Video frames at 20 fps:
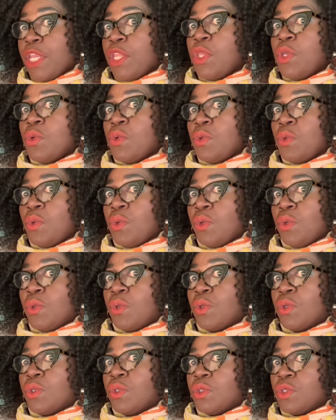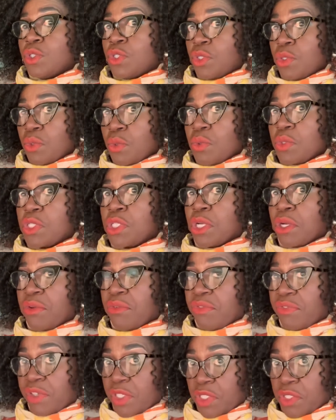you choose your
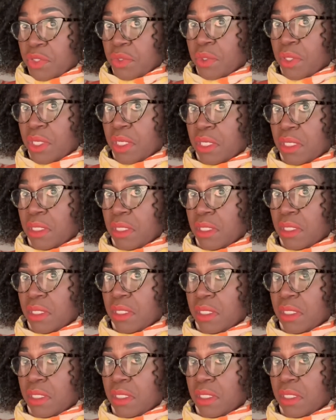visual,